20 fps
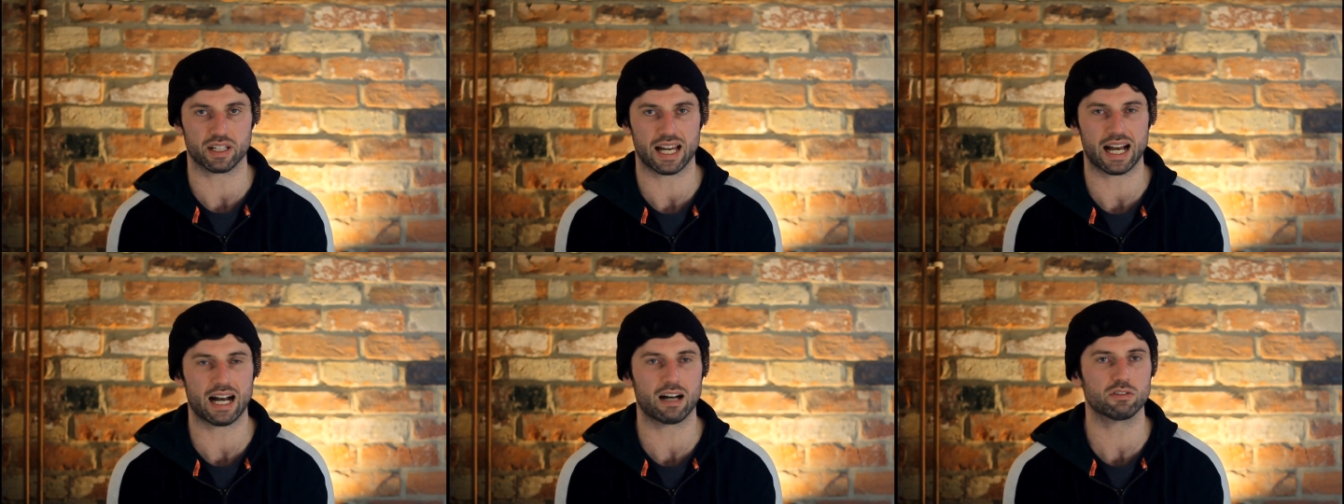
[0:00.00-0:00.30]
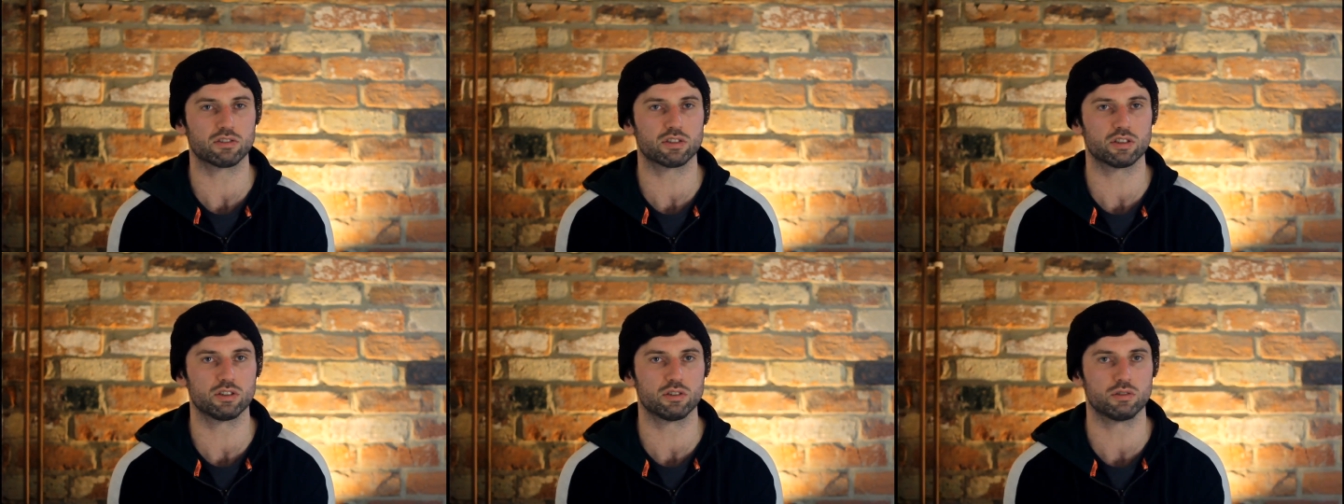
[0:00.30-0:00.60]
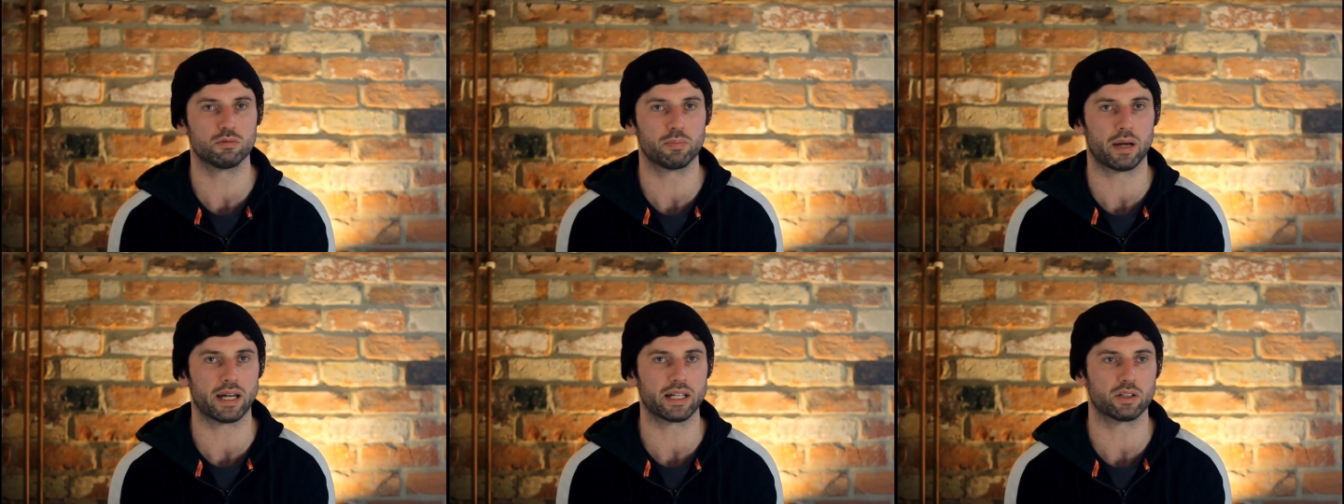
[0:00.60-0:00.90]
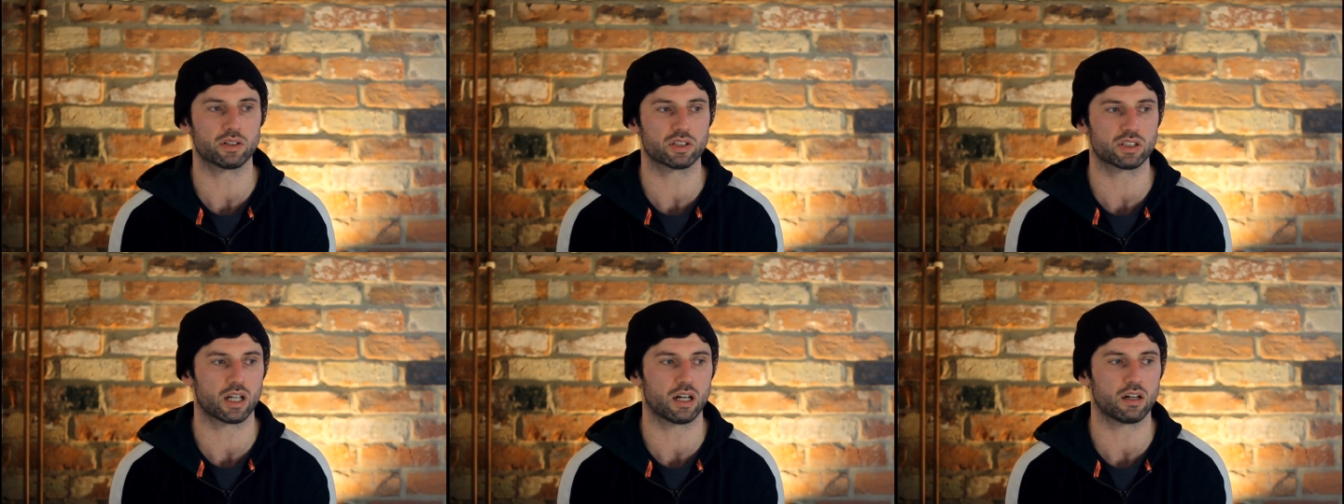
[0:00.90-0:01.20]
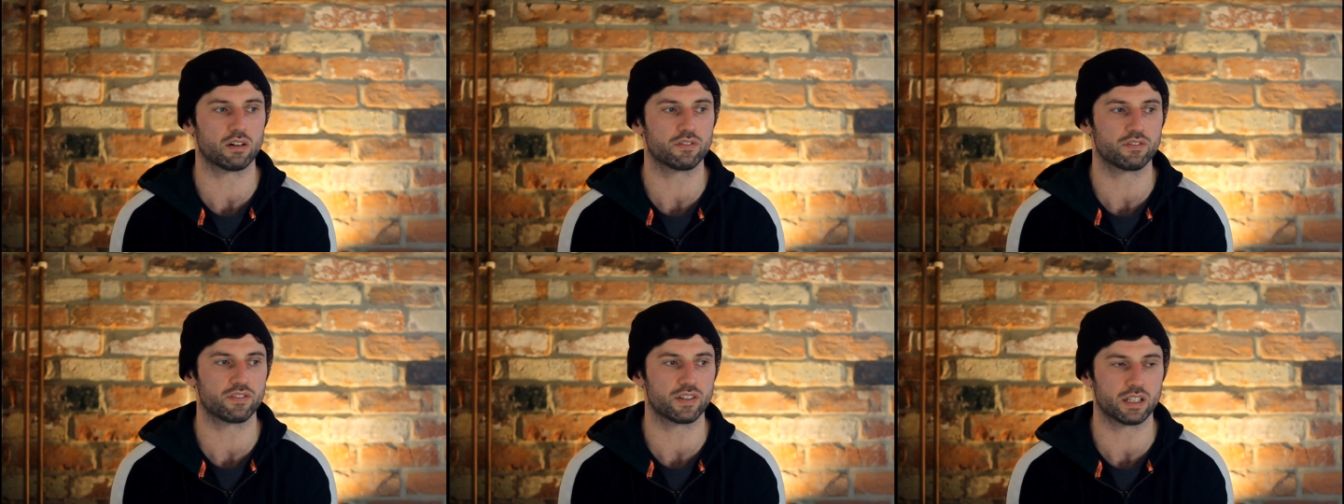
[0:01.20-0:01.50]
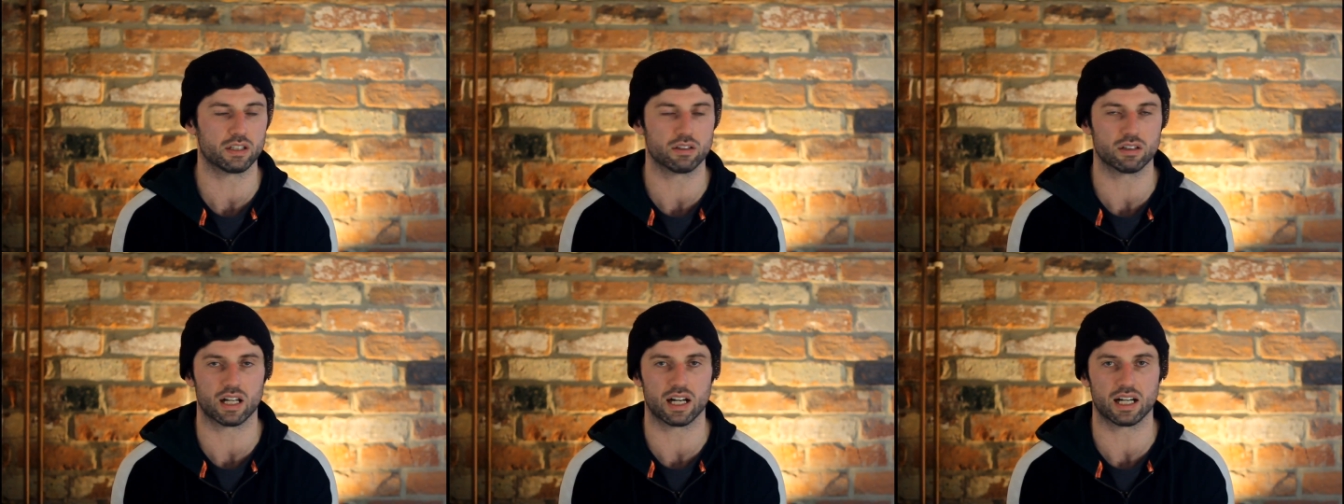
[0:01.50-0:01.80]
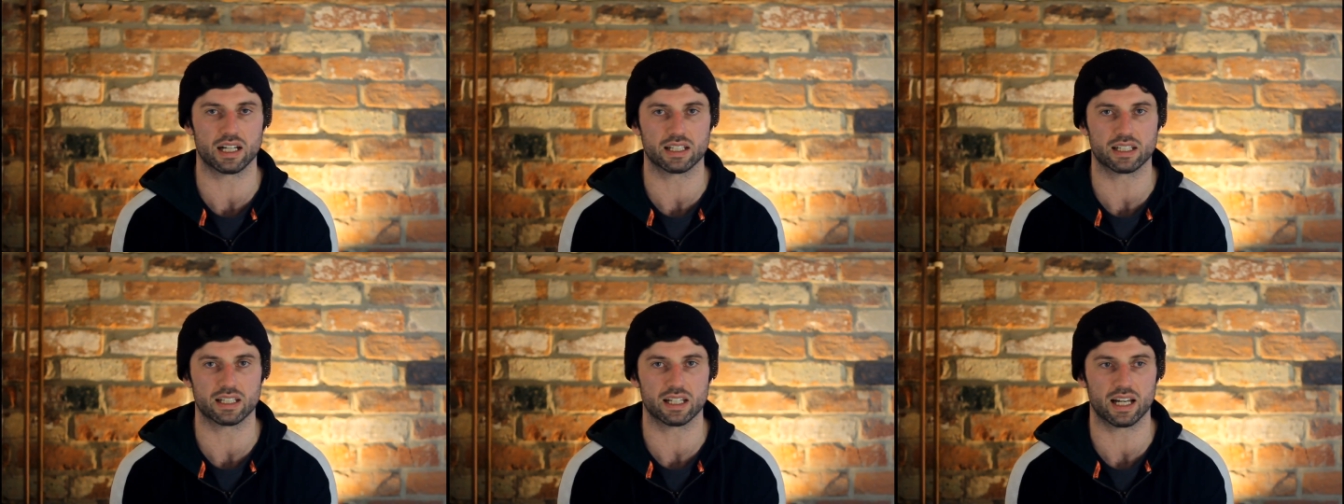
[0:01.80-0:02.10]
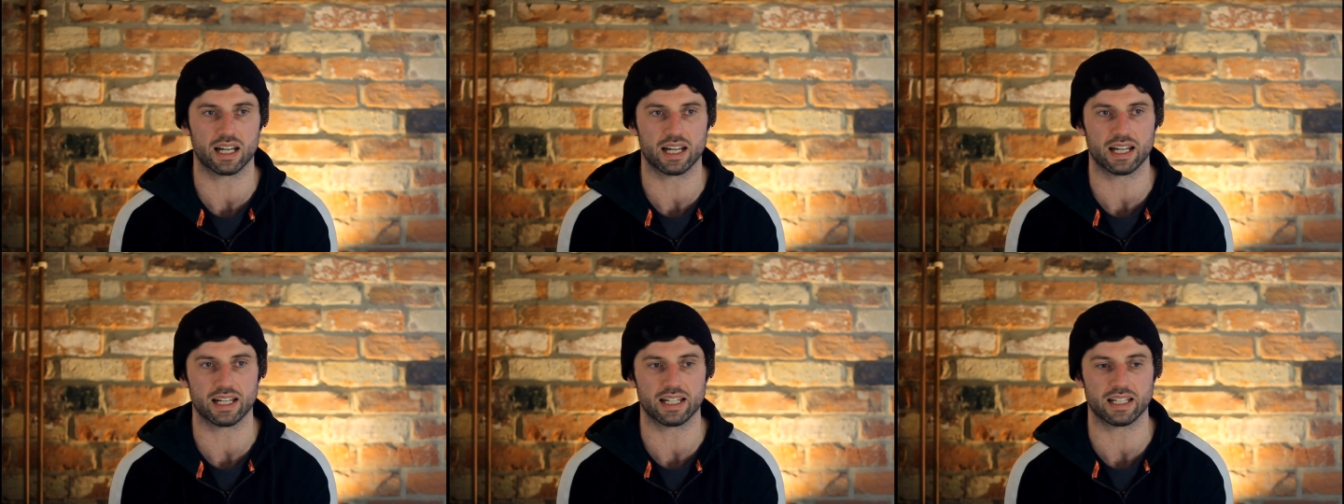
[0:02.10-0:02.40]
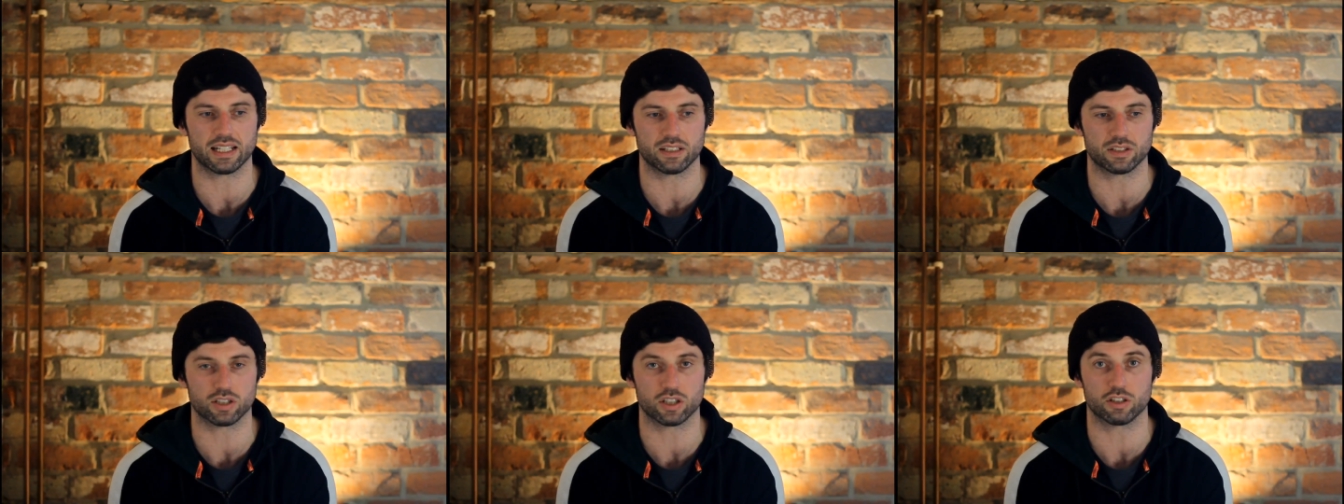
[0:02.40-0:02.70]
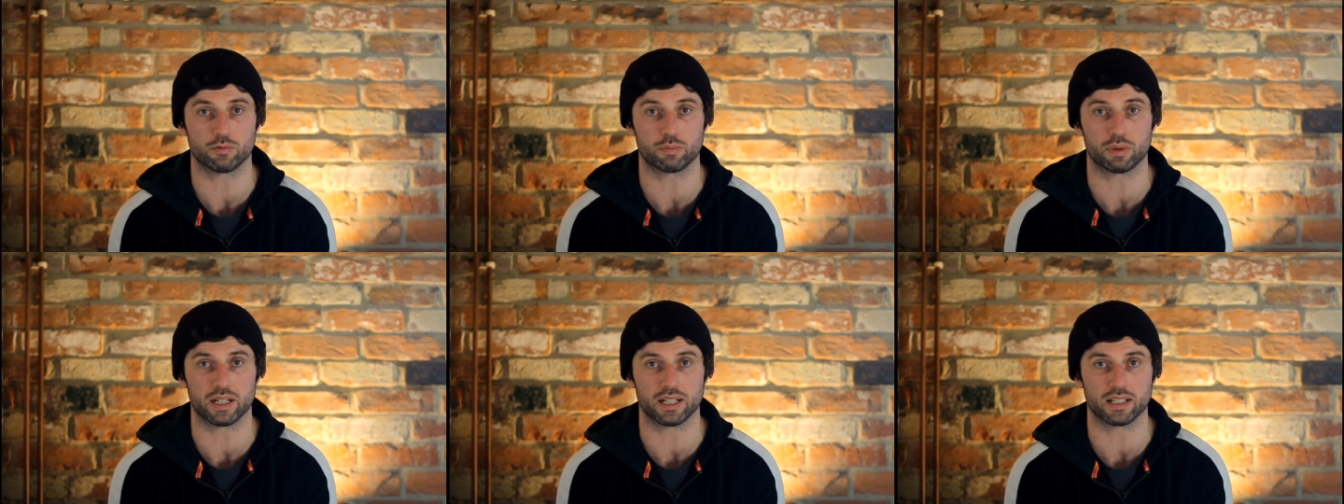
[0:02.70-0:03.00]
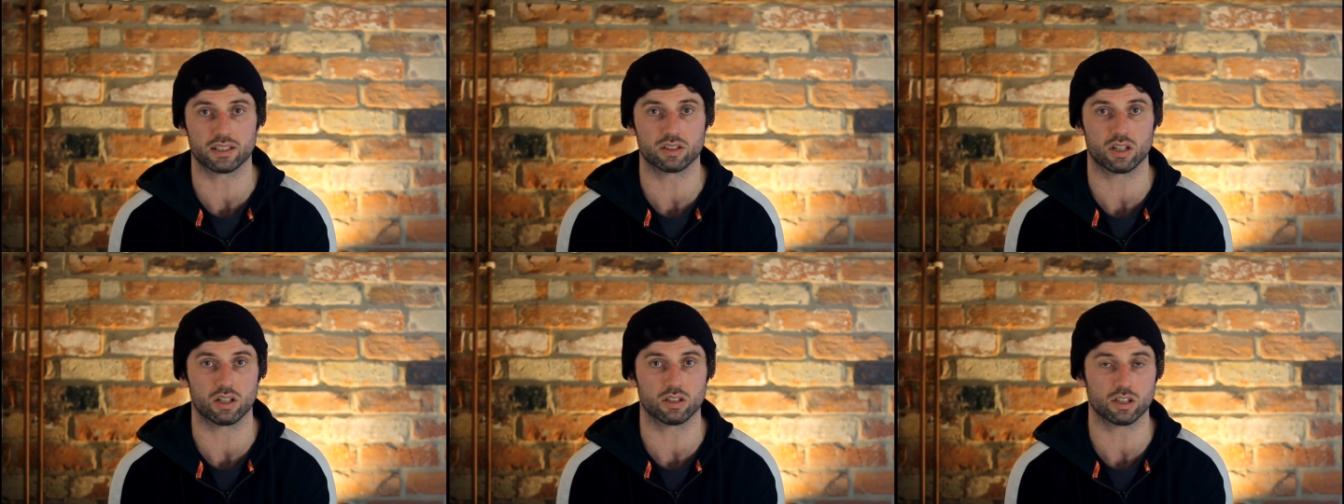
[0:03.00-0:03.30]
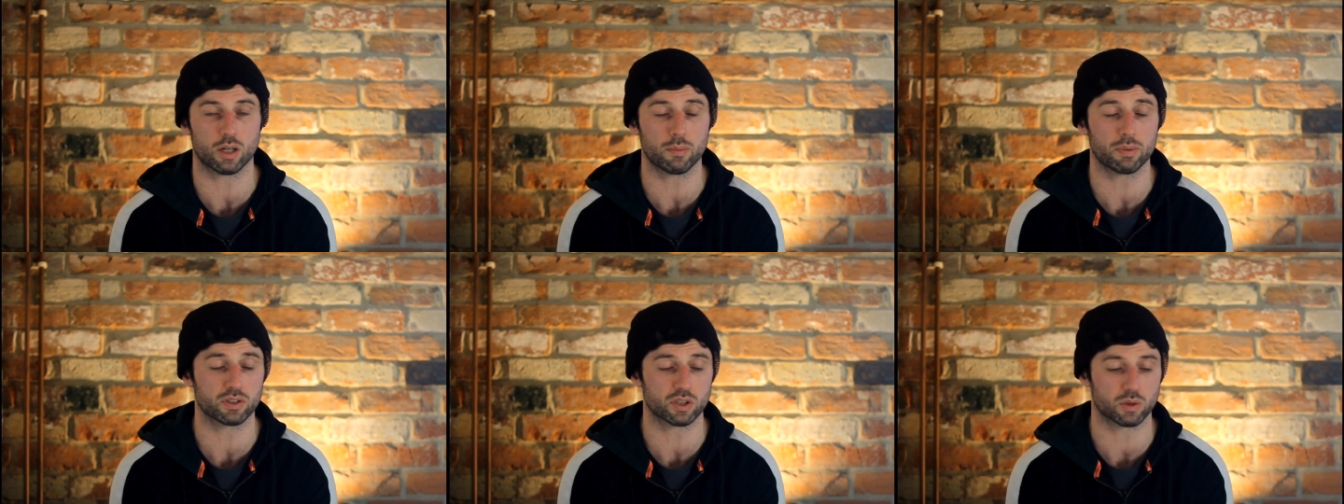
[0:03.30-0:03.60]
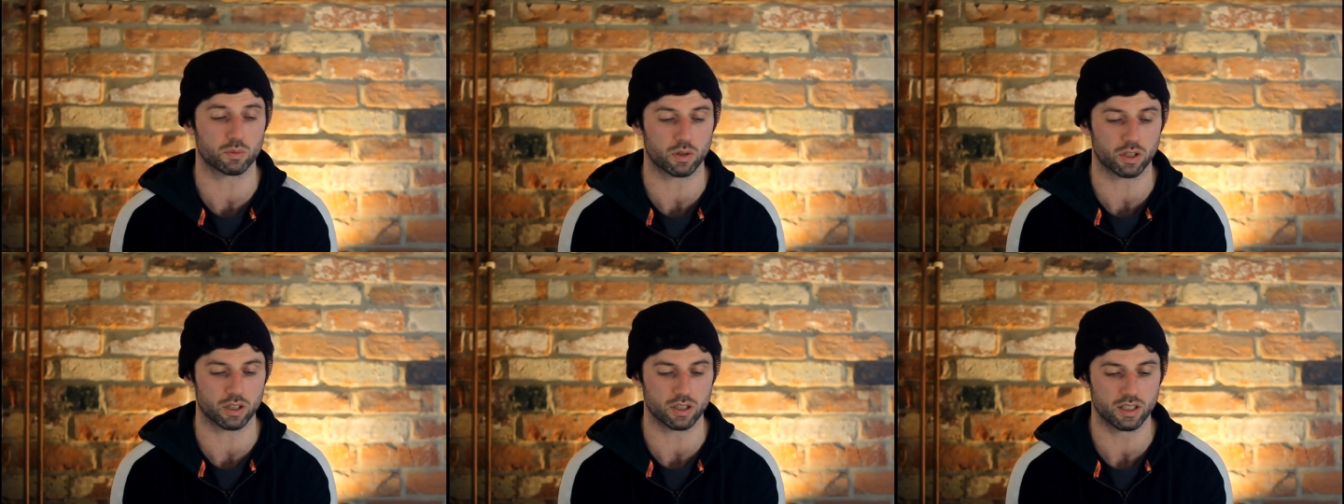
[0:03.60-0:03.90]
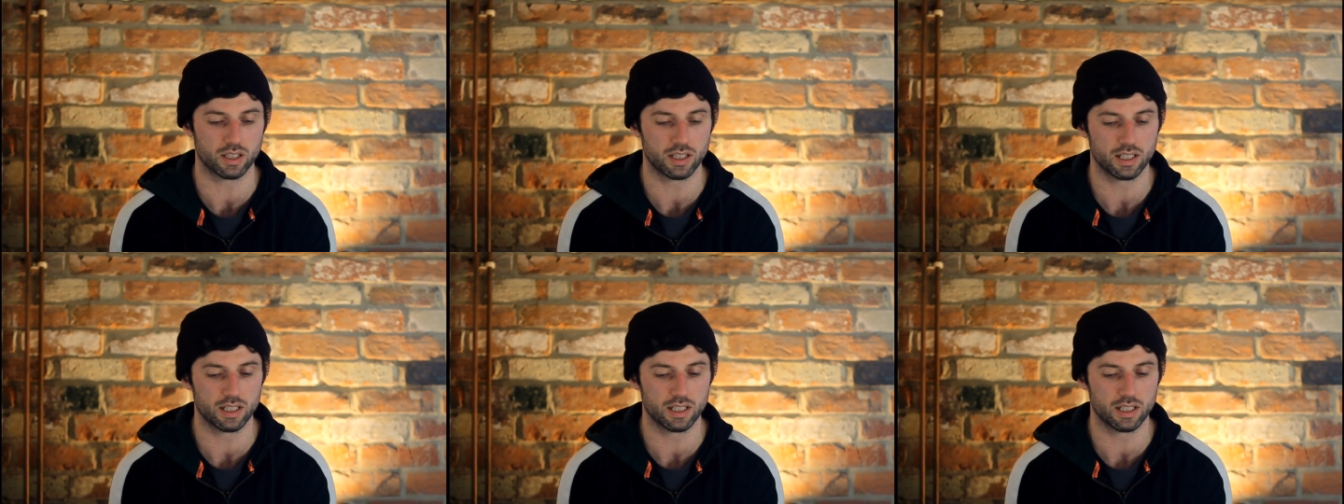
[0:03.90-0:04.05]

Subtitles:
how to make yourself feel like a ton of bricks on top of someone.